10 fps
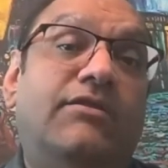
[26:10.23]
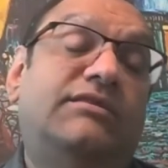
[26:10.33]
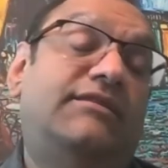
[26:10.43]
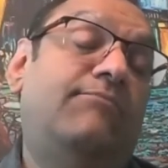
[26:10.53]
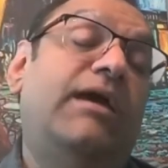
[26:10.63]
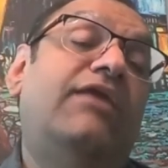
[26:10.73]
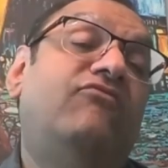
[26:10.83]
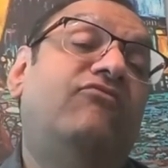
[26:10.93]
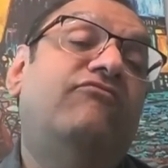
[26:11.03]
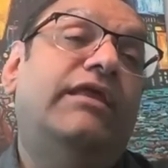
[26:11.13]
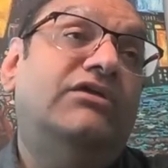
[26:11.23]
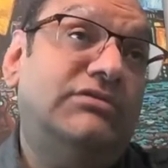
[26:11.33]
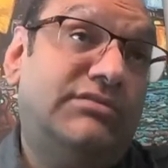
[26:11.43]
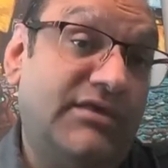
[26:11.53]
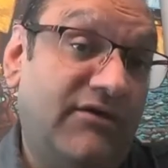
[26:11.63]
the demand for financial
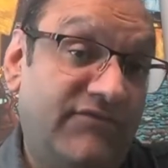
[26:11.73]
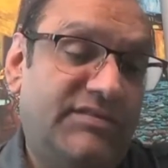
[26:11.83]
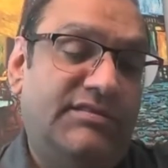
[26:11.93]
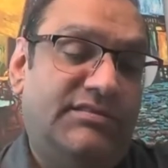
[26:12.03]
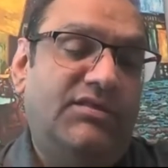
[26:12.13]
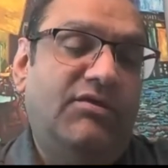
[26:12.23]
services,